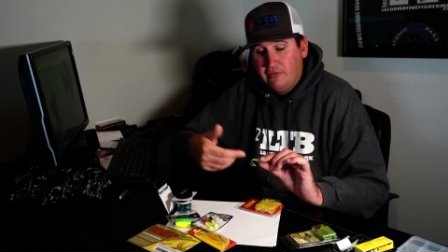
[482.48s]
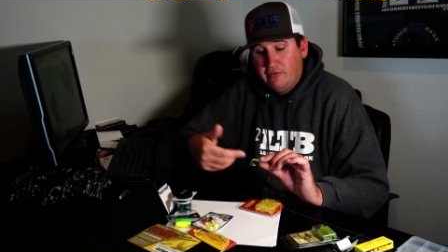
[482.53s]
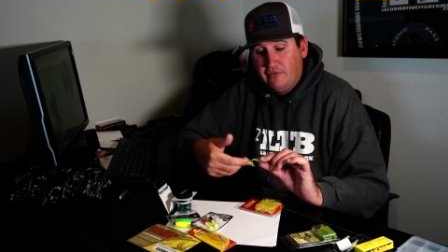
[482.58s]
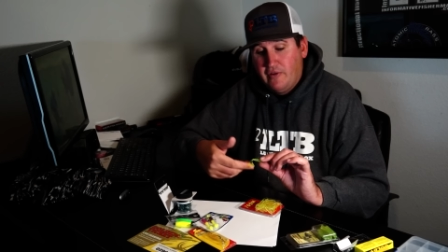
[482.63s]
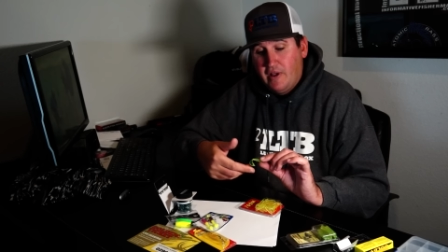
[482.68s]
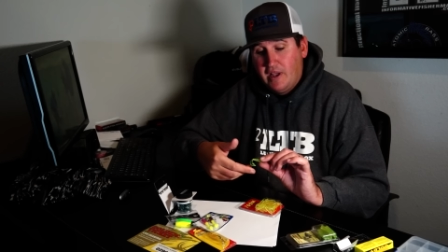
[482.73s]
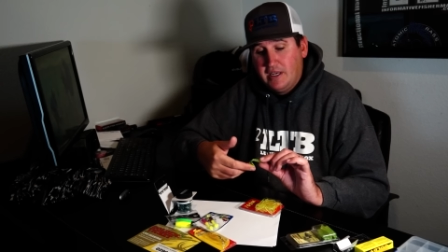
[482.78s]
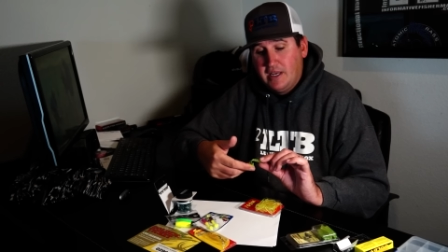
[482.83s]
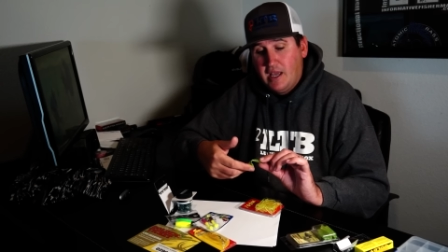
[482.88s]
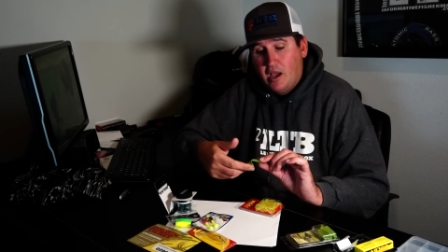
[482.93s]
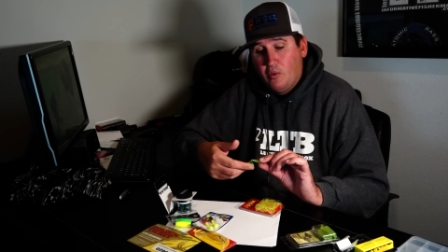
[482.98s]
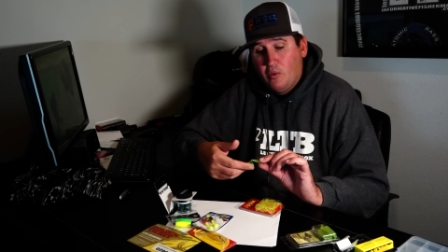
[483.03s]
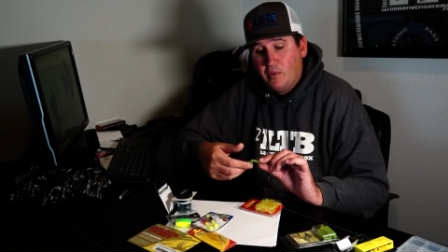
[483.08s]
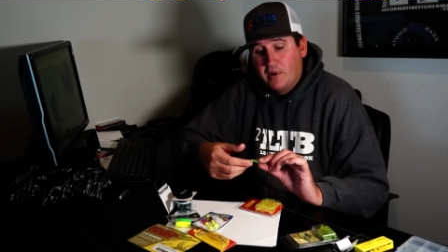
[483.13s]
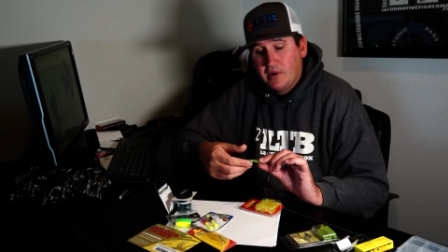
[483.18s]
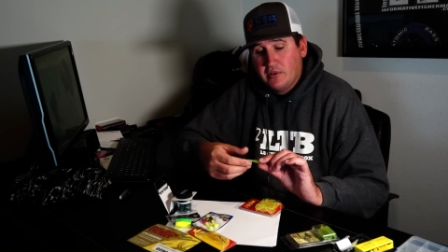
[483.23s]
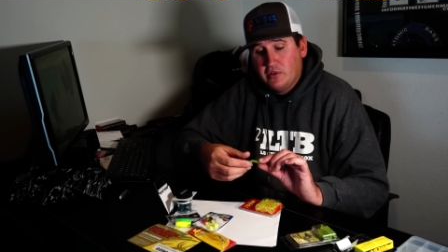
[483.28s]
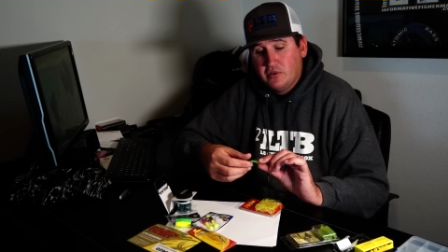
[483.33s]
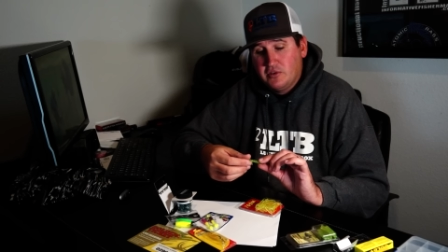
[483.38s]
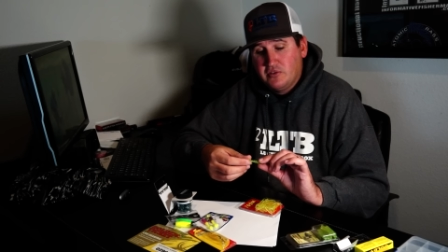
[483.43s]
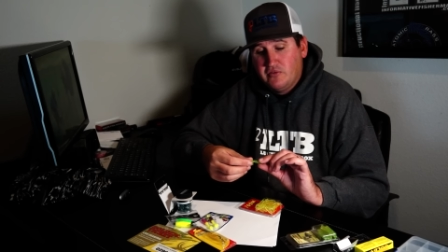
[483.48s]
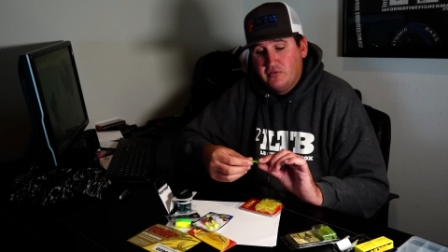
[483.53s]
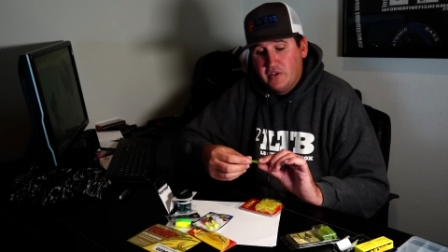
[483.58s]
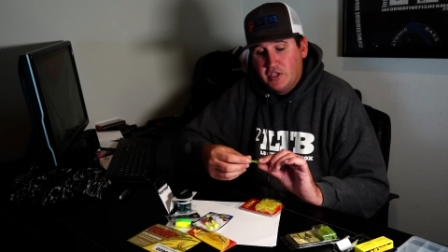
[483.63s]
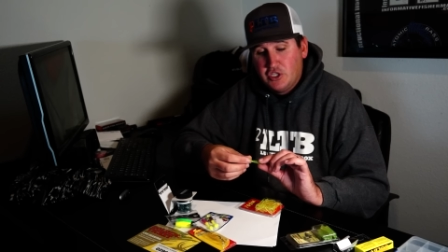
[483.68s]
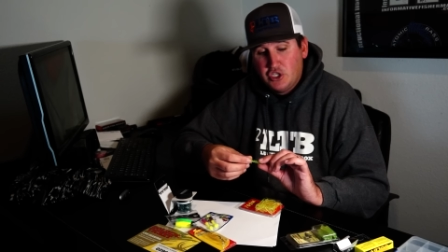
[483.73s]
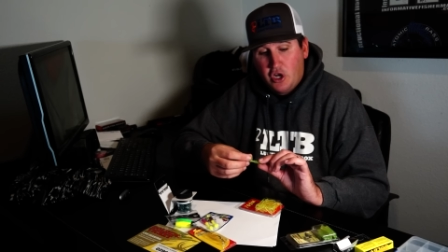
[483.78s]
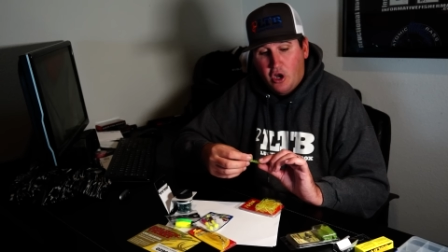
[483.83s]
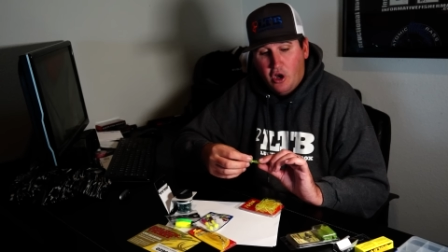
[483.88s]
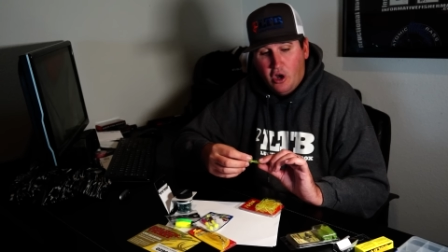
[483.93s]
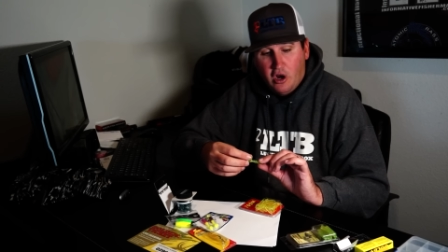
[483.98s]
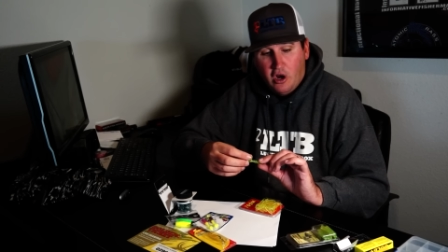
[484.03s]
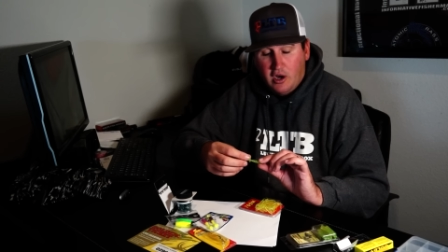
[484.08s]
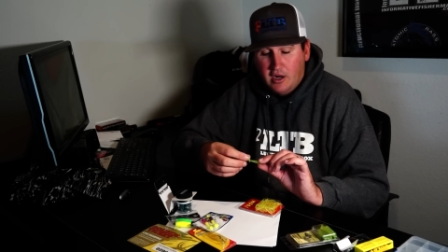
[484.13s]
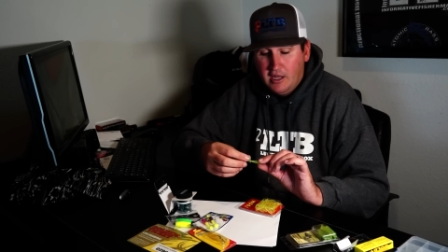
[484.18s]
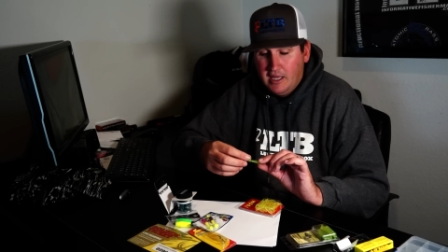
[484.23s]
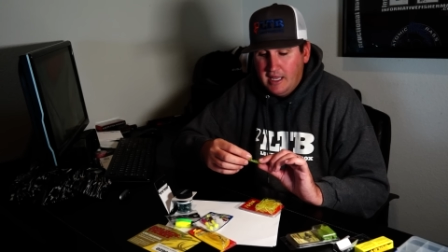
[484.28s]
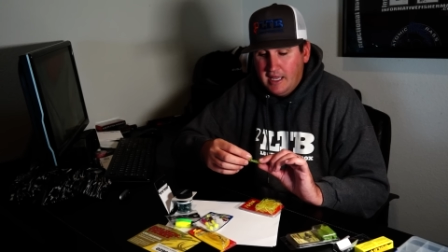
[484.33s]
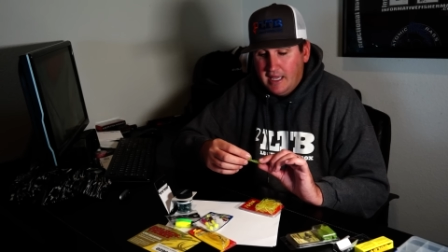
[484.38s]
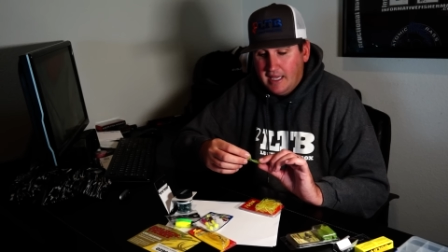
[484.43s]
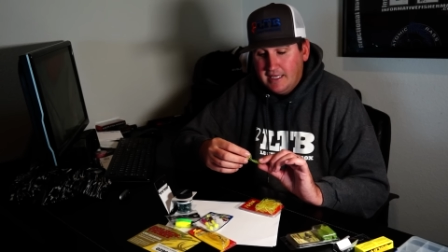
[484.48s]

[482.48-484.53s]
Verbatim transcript: to find out where those fish are.